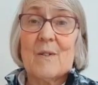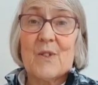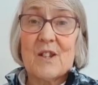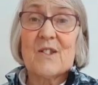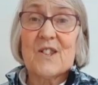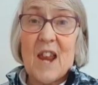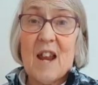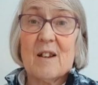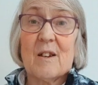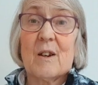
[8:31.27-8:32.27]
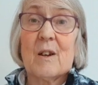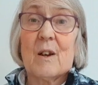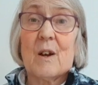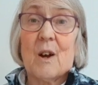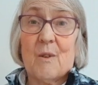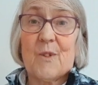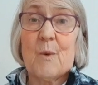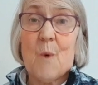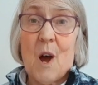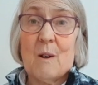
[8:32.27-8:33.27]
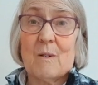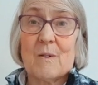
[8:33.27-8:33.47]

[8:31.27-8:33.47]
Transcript: the sin of the world.